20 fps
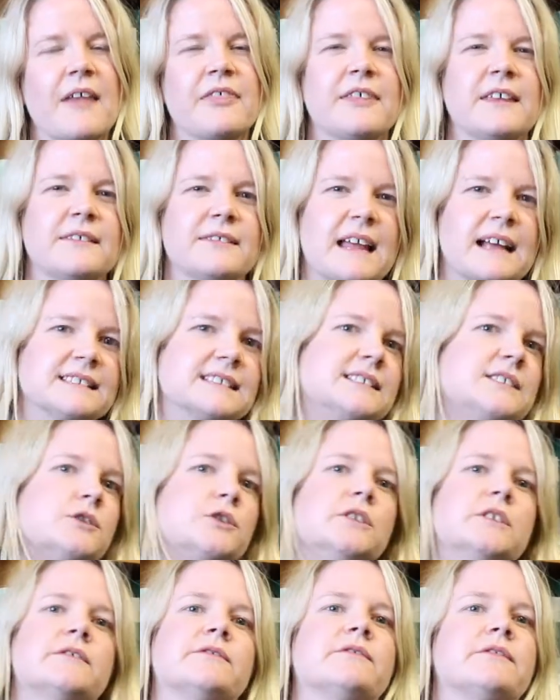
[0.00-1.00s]
think that
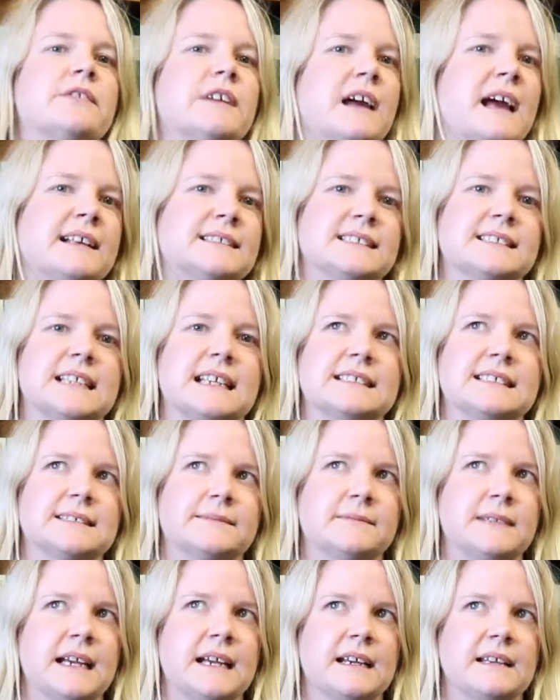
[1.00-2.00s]
sort of has led
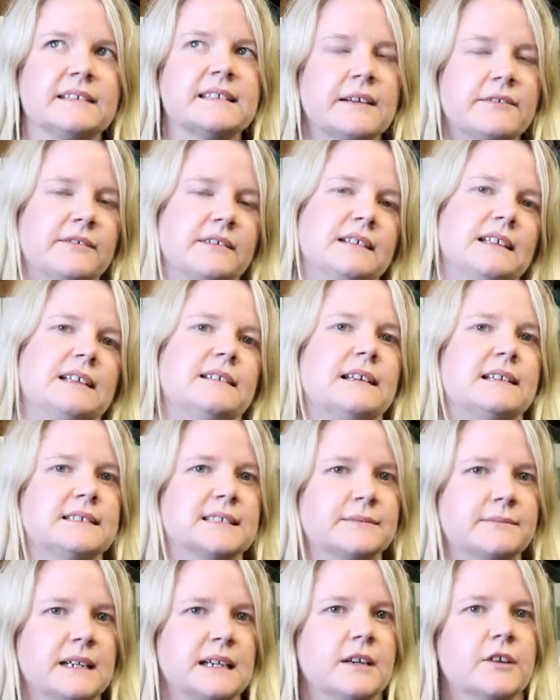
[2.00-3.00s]
to me, definitely led
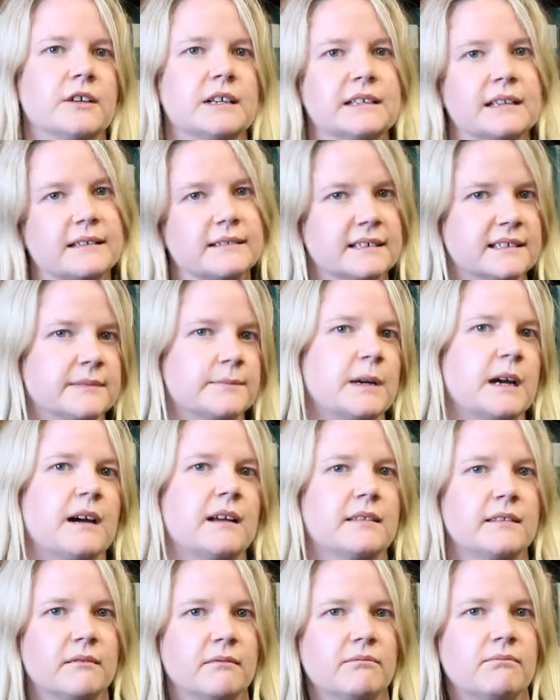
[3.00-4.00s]
to me going down this
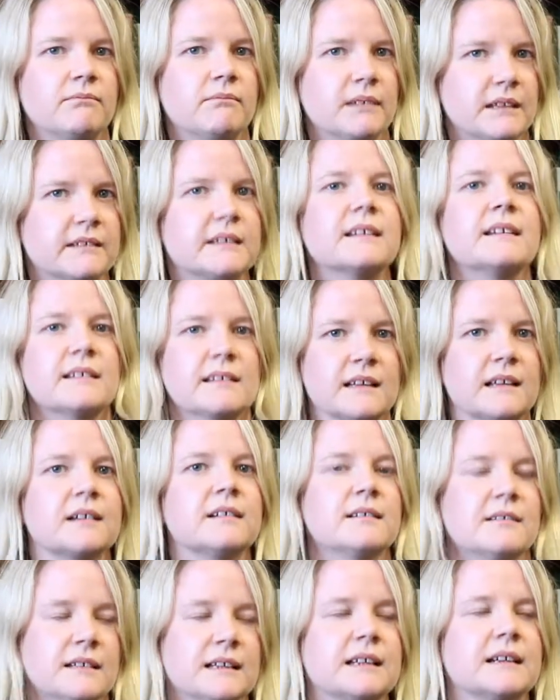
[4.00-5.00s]
path in particular.